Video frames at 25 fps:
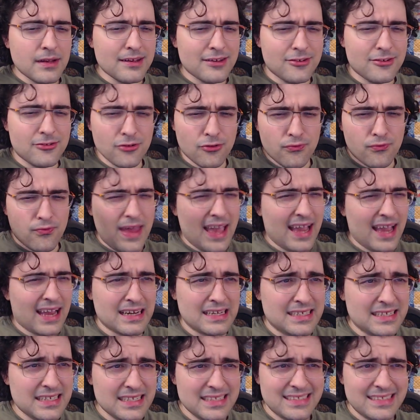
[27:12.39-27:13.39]

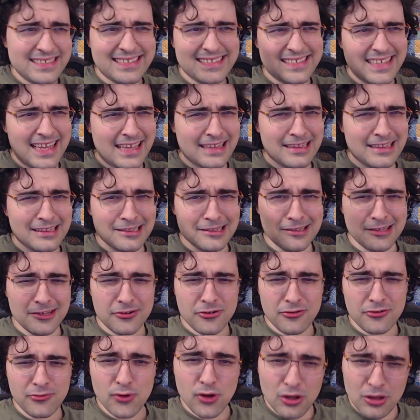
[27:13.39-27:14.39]
directness and
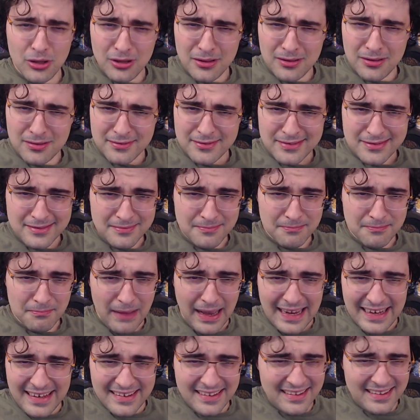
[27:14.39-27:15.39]
literal
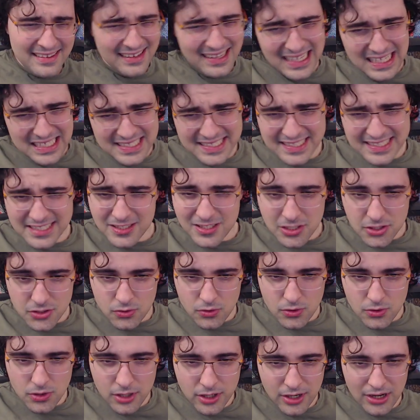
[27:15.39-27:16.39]
mindedness
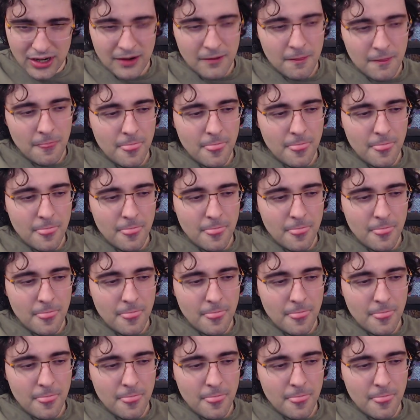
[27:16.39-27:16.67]
to her,